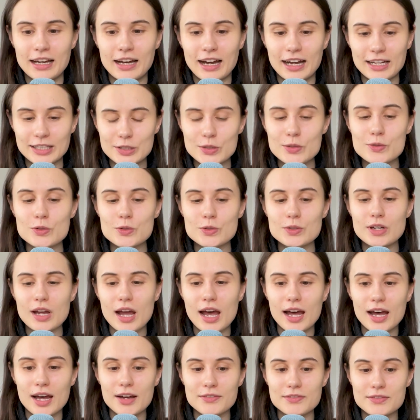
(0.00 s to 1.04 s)
I used to
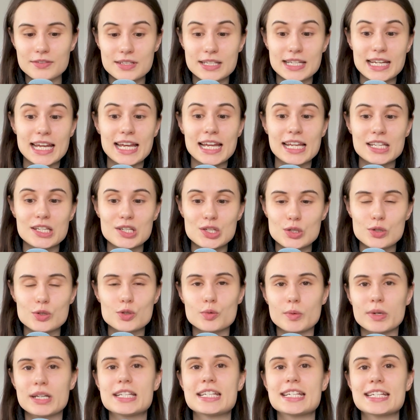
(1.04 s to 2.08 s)
have 10 to
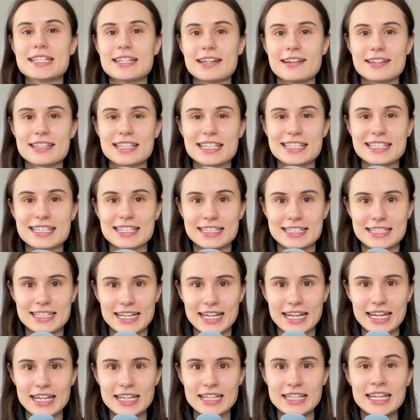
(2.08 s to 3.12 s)
20 tasks a
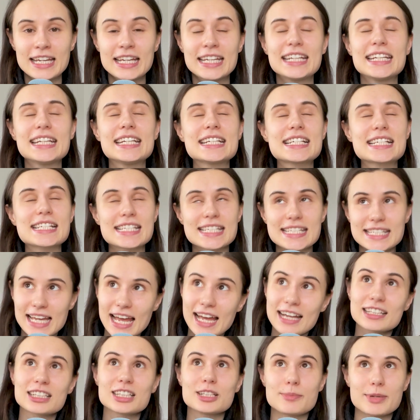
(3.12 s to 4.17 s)
day
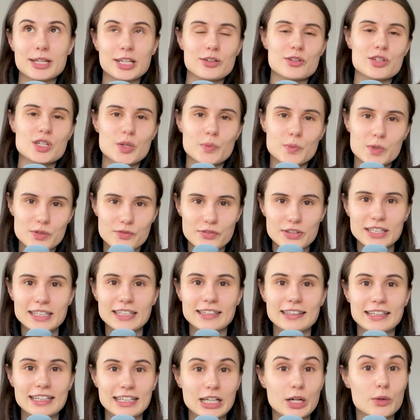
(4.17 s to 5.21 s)
exactly because I was
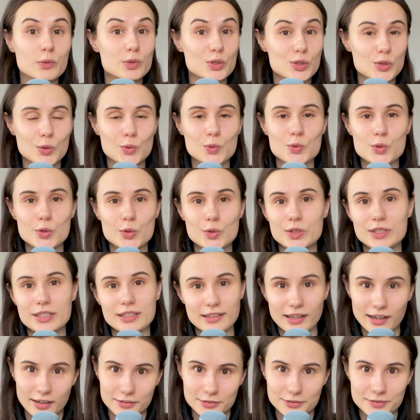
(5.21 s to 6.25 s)
feeling like I was not doing
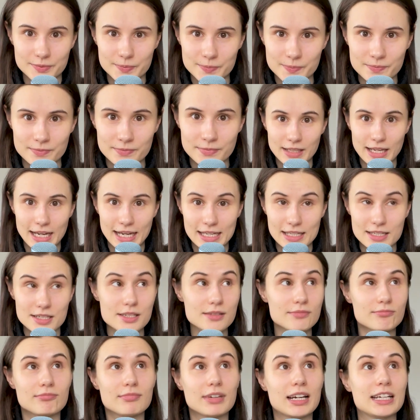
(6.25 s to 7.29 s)
enough. And
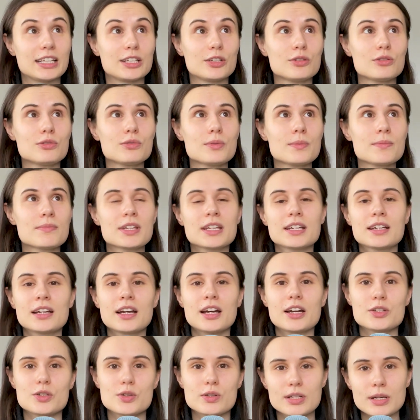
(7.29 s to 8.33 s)
I know,
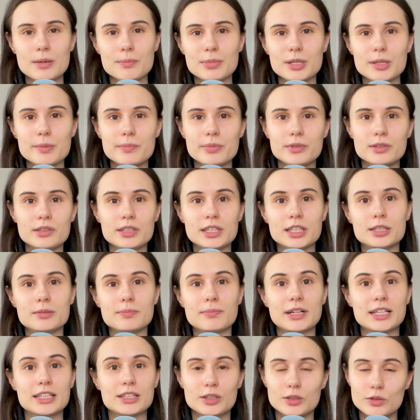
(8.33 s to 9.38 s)
to some people it
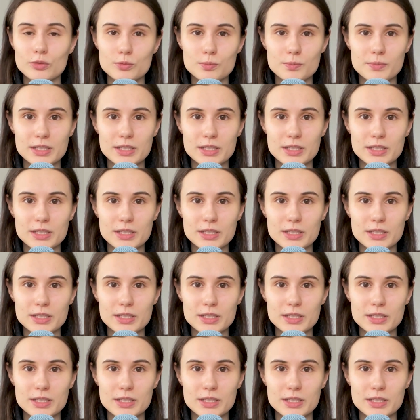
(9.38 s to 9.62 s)
might not